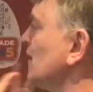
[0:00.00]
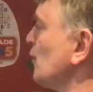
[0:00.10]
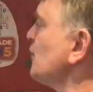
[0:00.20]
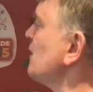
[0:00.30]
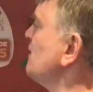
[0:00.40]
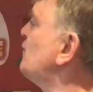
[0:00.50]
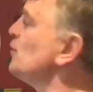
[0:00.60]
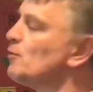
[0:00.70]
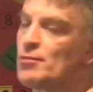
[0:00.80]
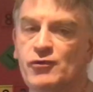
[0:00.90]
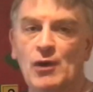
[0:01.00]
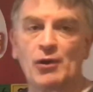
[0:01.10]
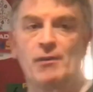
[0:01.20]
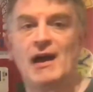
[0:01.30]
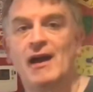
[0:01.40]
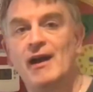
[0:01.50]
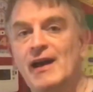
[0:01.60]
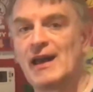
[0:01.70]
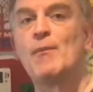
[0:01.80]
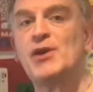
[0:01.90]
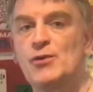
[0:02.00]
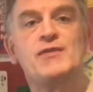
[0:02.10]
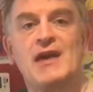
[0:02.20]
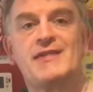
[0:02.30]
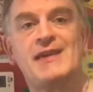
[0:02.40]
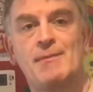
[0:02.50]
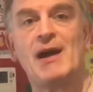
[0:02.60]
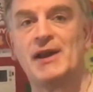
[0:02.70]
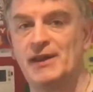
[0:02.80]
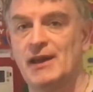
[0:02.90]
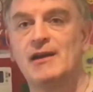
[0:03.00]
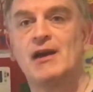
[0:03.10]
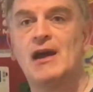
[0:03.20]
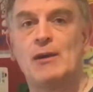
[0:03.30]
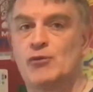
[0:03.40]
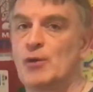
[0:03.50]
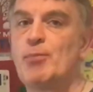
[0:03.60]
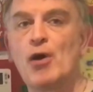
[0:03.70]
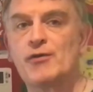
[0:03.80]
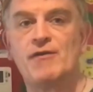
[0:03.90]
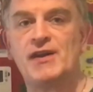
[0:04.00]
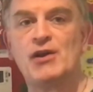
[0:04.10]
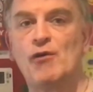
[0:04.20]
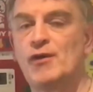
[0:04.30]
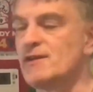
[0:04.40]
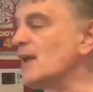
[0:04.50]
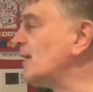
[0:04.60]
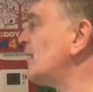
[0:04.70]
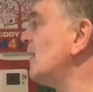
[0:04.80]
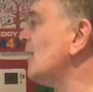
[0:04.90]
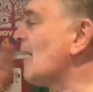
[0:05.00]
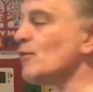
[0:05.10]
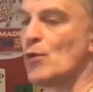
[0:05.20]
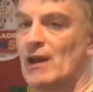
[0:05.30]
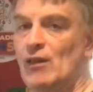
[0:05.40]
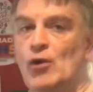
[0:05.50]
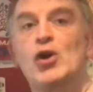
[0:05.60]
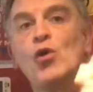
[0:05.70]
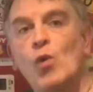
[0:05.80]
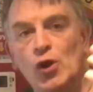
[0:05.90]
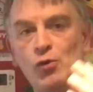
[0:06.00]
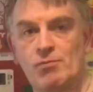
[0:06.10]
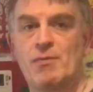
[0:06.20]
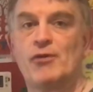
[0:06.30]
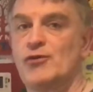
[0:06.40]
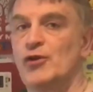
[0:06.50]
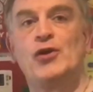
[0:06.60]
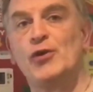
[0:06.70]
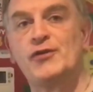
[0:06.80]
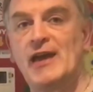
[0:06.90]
Got six different numbers to add up there. Can we use that same idea? I'm just going to pause the video for a second, have a quick look what number bonds are going to go